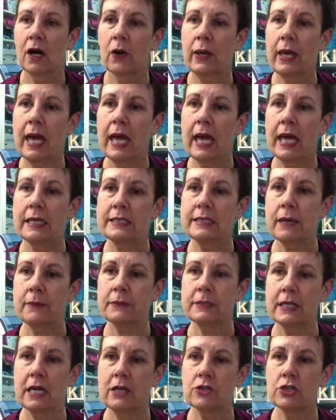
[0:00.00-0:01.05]
Okay,
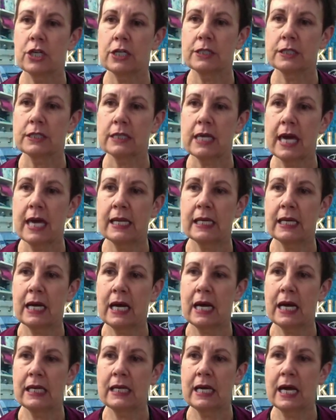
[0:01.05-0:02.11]
Deb's saying she has a scan and
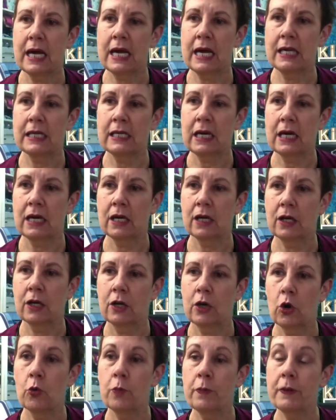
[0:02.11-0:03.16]
cut and a
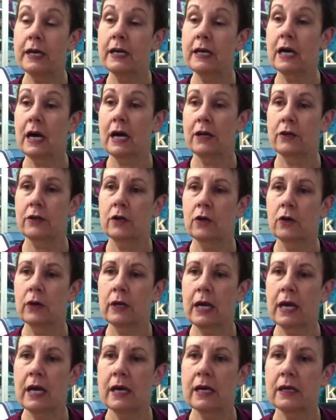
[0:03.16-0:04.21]
go big cutter.
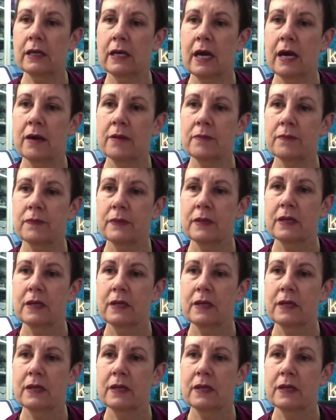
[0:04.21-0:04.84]
Okay, yeah.